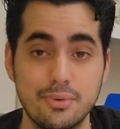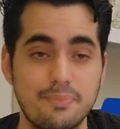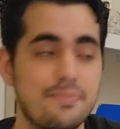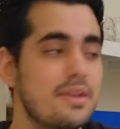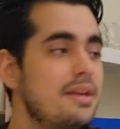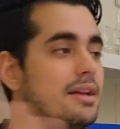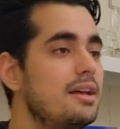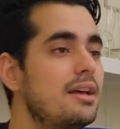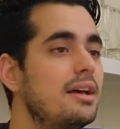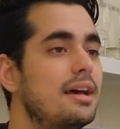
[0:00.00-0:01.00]

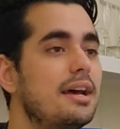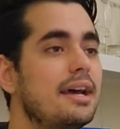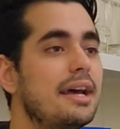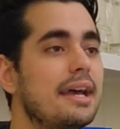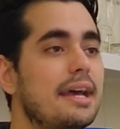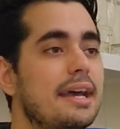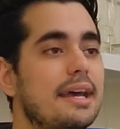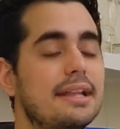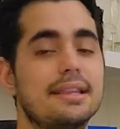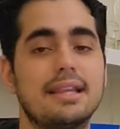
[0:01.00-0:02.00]
room. And